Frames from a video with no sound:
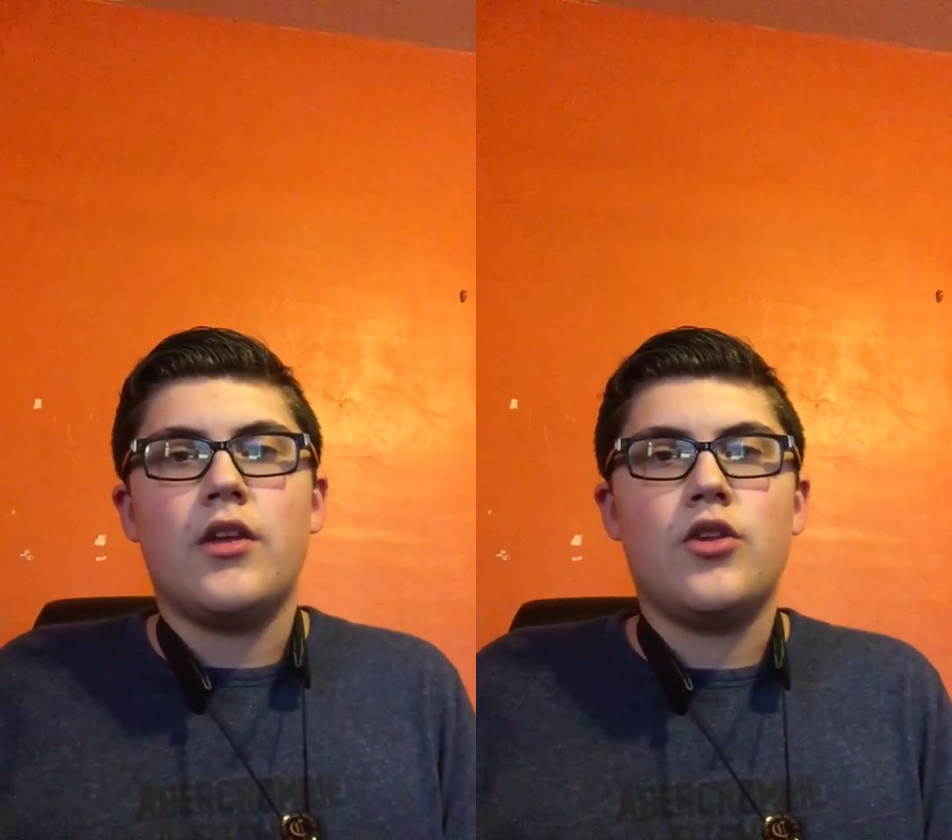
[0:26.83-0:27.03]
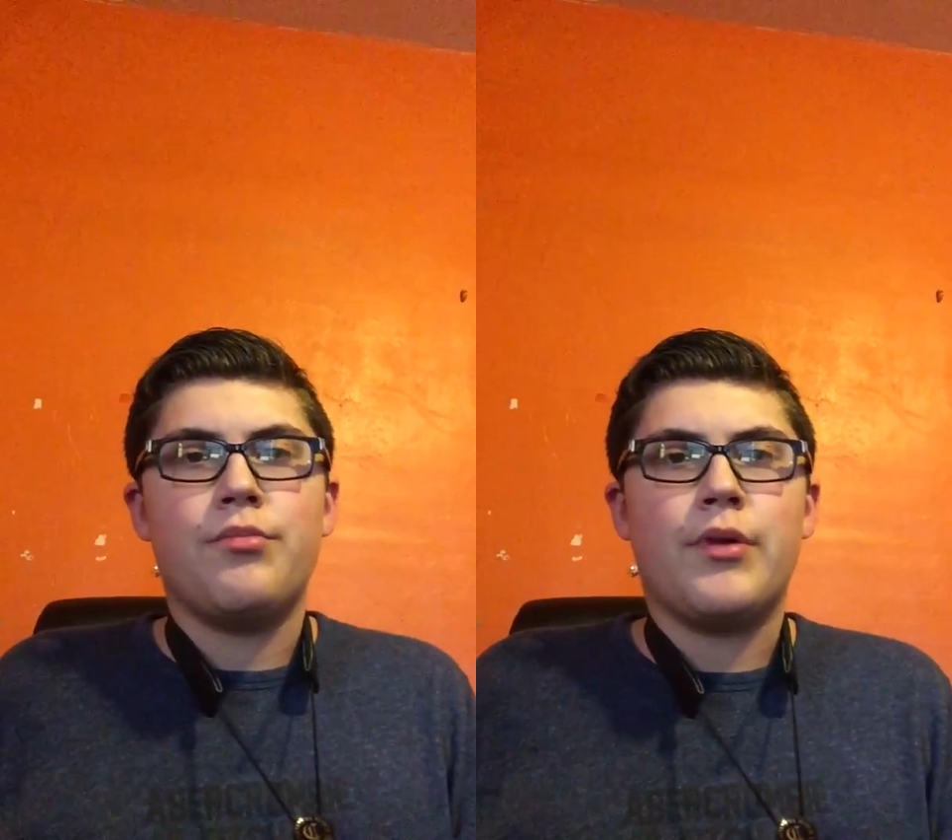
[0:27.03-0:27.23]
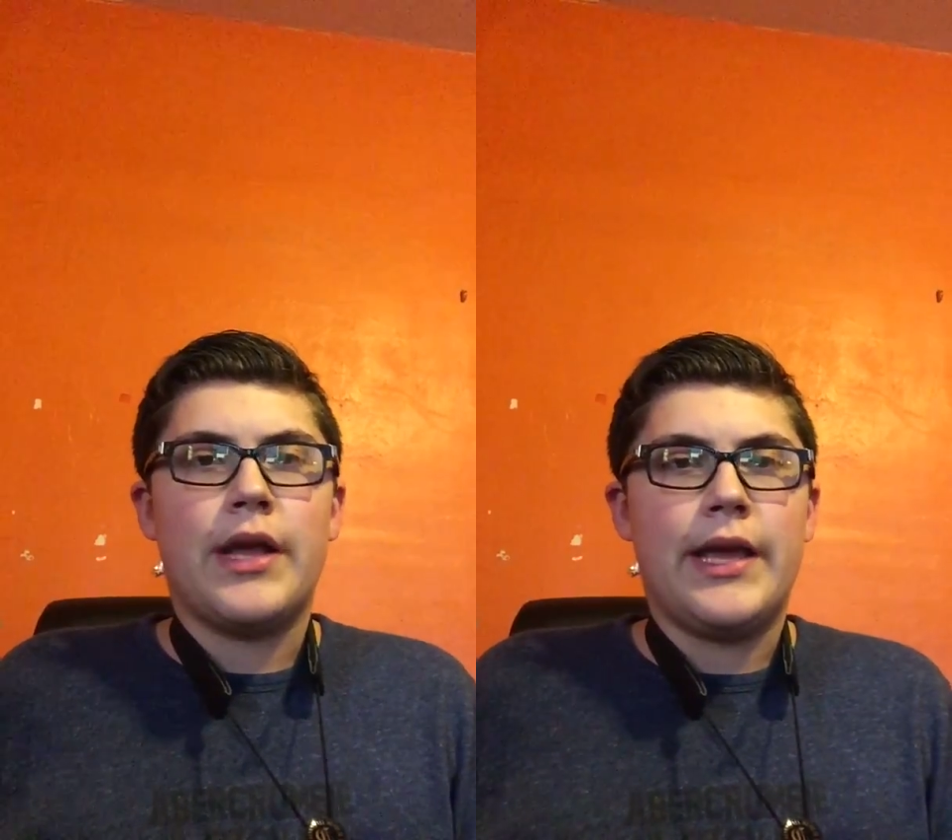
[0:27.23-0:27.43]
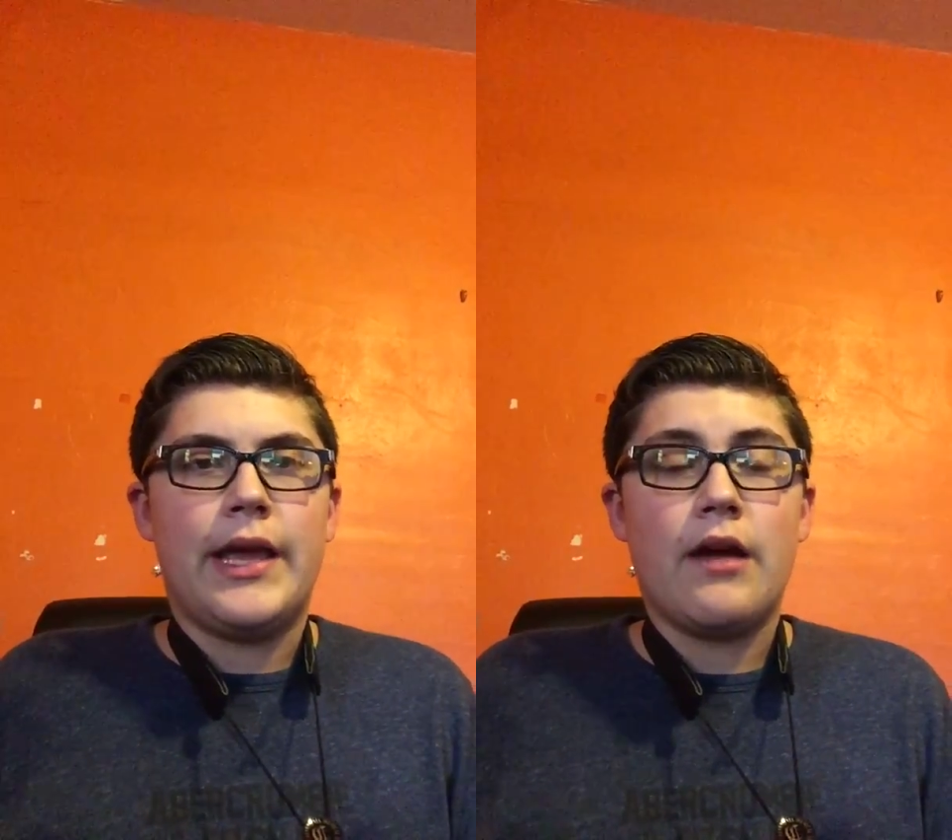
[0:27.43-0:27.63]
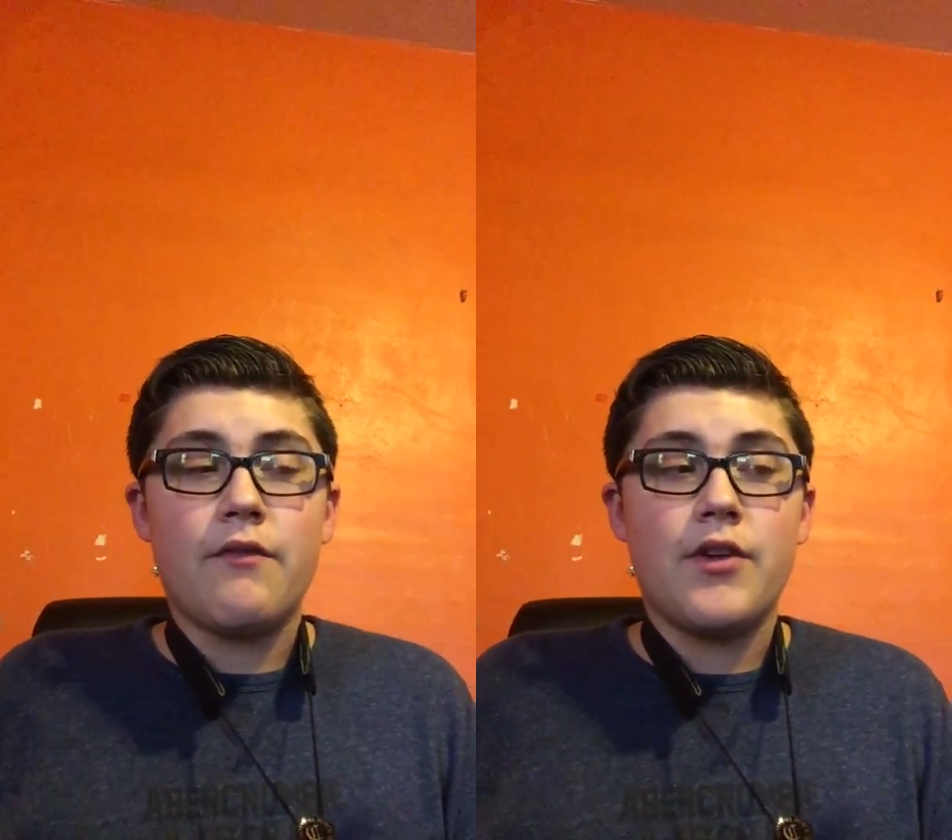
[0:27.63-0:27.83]
you
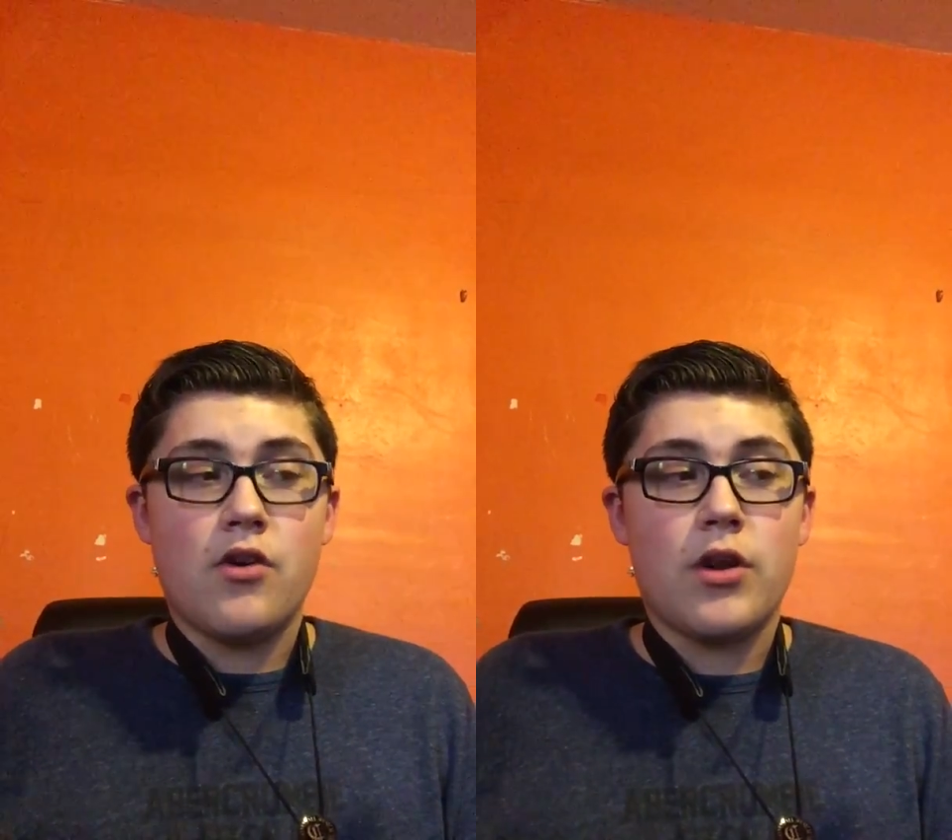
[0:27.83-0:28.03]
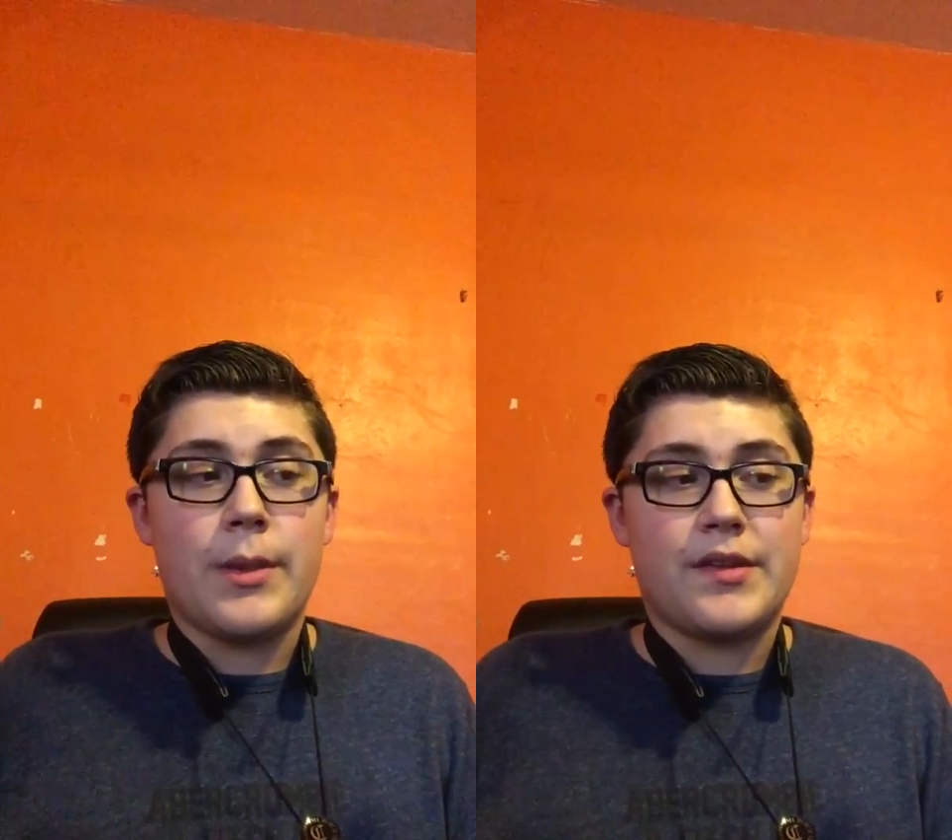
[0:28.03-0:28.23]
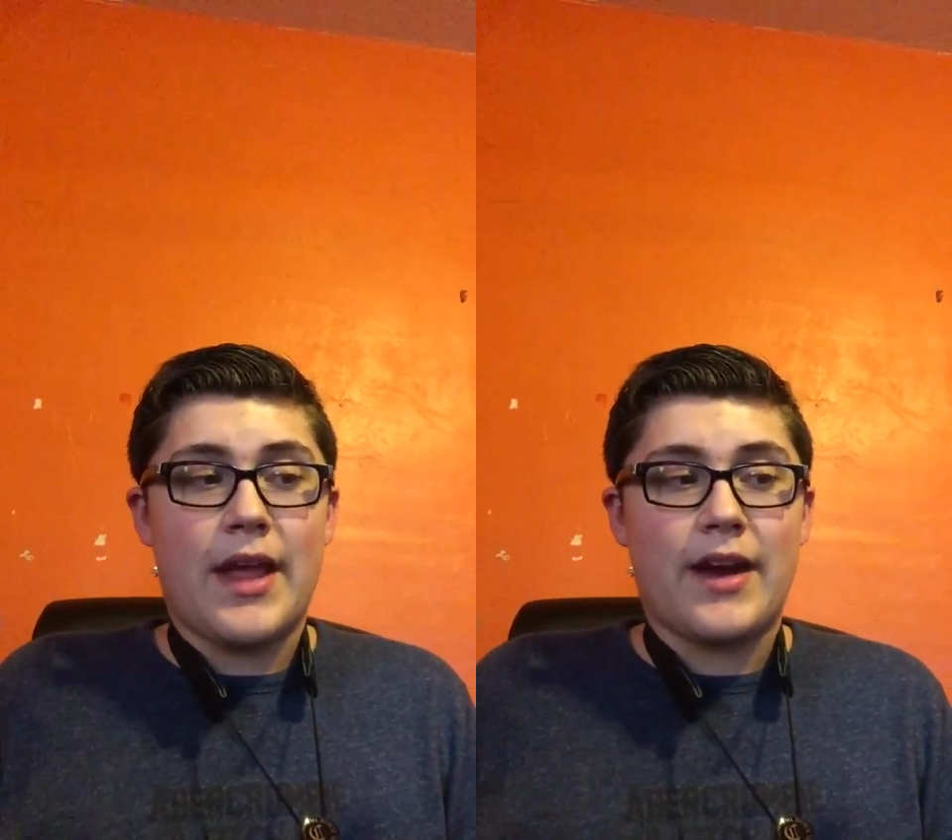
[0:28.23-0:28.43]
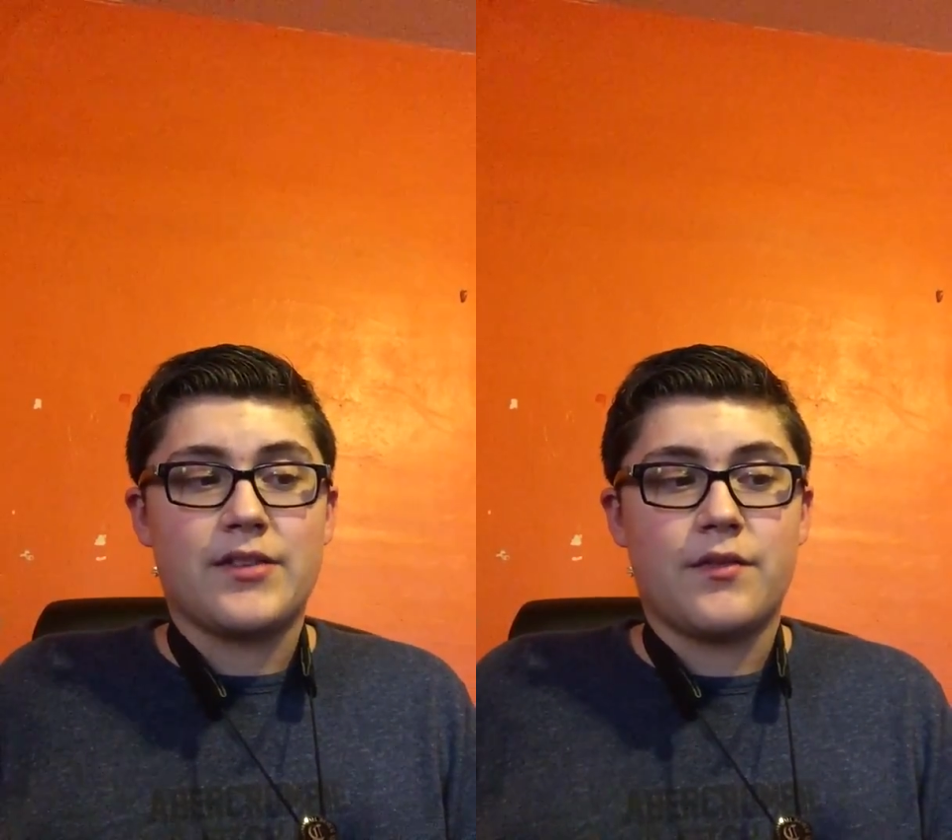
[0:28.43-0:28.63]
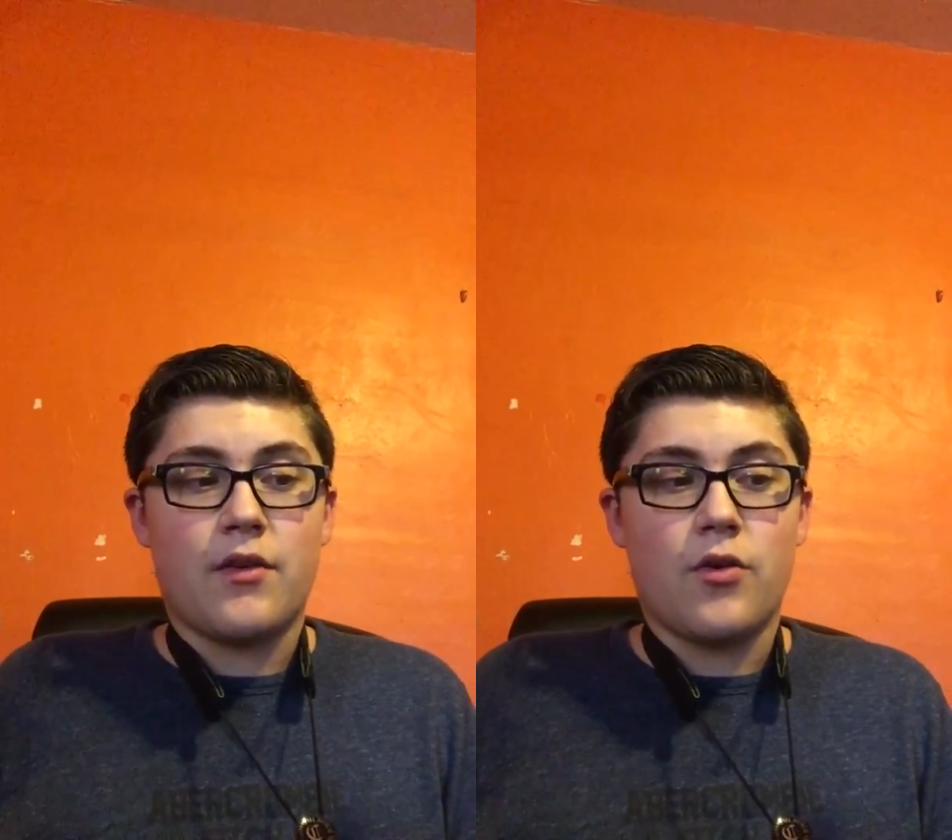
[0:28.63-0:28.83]
play every note on the
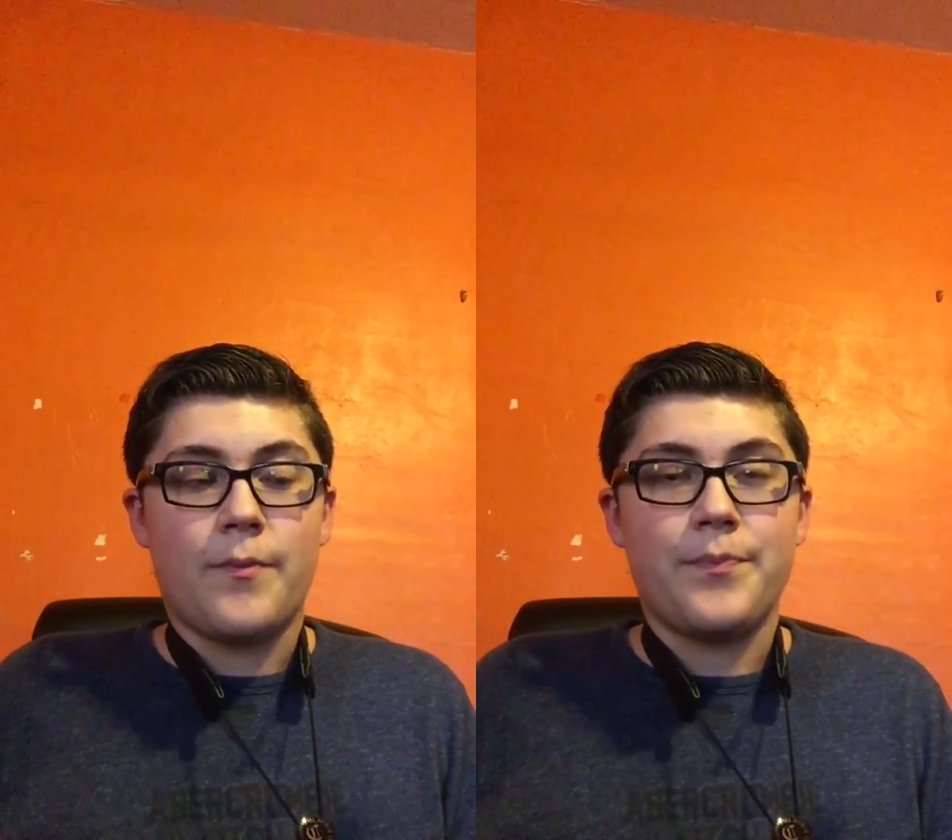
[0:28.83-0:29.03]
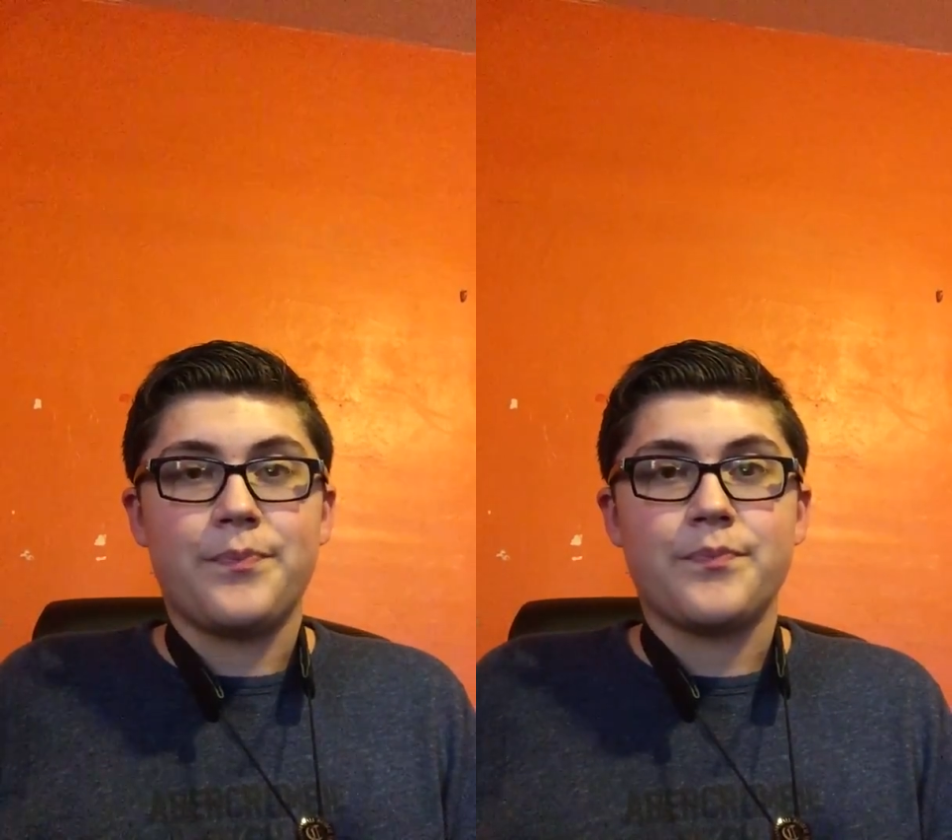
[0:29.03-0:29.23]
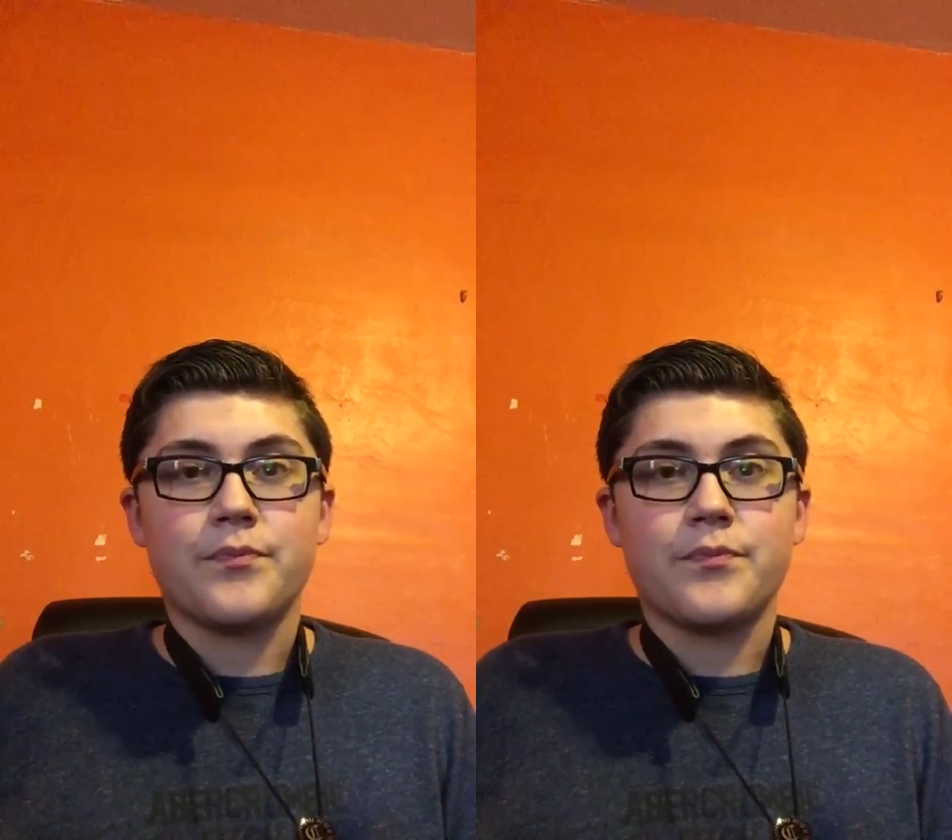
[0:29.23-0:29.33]
saxophone,